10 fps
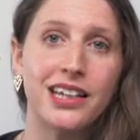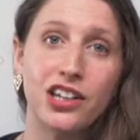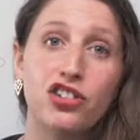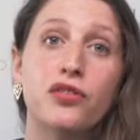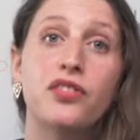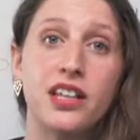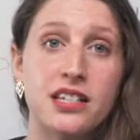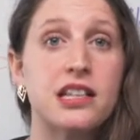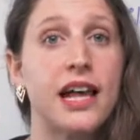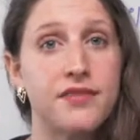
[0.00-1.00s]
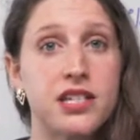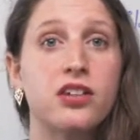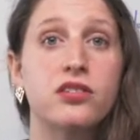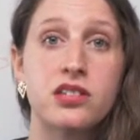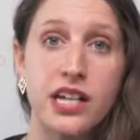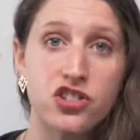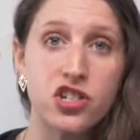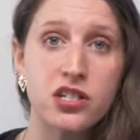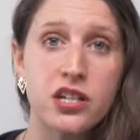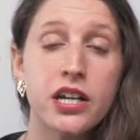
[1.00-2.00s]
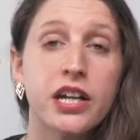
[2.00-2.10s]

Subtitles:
each of these lifecycle stages